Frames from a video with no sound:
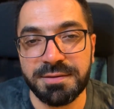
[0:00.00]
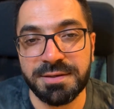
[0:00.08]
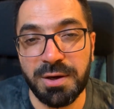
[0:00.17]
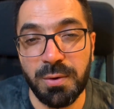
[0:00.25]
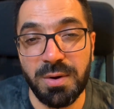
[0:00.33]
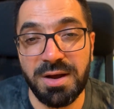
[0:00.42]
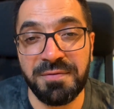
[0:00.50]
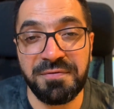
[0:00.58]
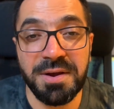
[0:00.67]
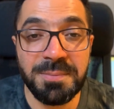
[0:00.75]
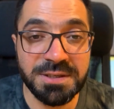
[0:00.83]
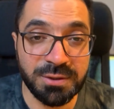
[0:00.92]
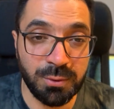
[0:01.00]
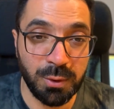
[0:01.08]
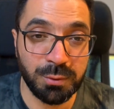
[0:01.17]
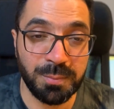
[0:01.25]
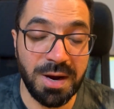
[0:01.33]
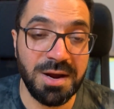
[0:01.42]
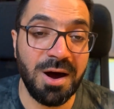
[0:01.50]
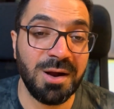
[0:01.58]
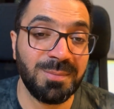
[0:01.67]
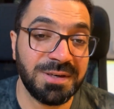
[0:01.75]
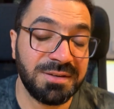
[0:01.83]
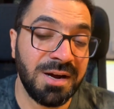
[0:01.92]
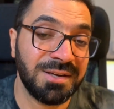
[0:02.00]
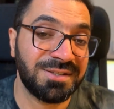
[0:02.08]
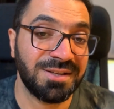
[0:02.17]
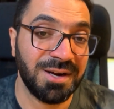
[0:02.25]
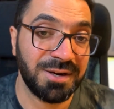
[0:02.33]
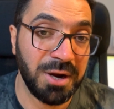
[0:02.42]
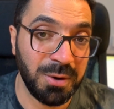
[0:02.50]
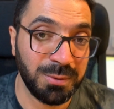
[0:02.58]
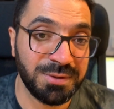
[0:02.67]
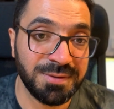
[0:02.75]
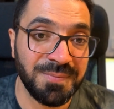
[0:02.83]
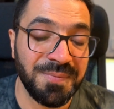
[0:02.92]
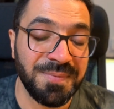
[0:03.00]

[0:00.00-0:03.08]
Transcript: So a famous quote by Albert Einstein goes,